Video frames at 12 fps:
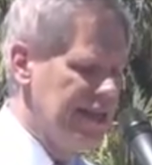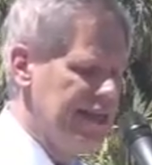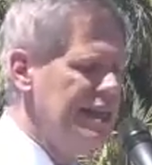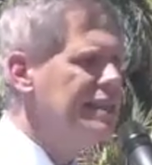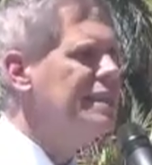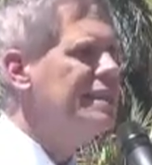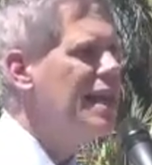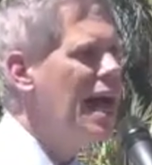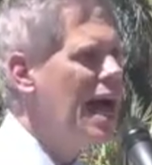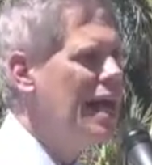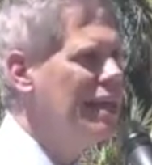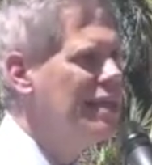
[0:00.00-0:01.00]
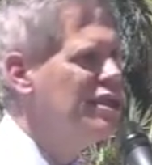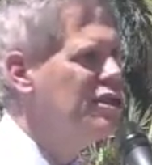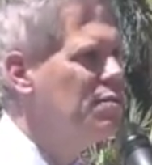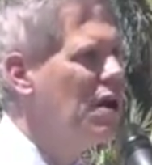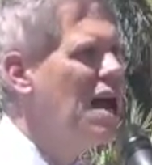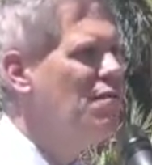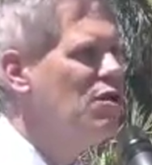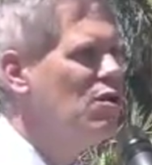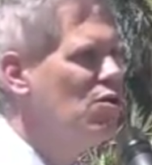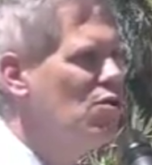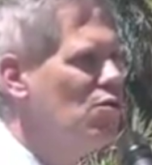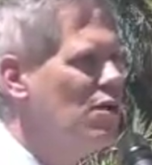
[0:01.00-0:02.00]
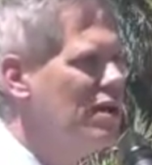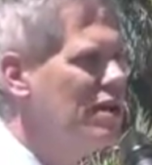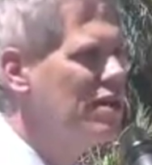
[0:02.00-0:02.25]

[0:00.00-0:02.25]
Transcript: this is not, at least in my view,